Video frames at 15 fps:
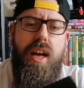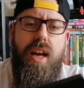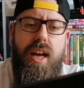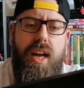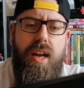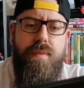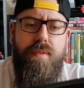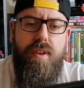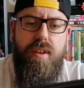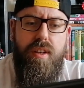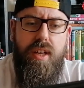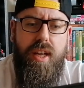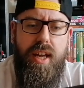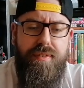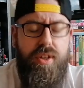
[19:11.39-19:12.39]

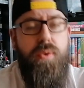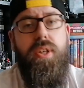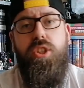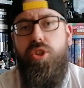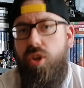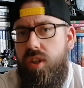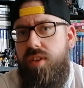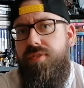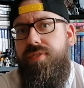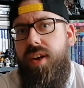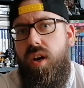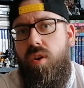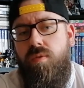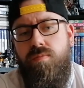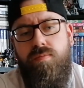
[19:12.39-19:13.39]
If you enjoyed the
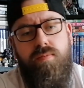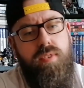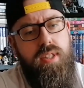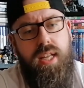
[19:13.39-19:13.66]
film,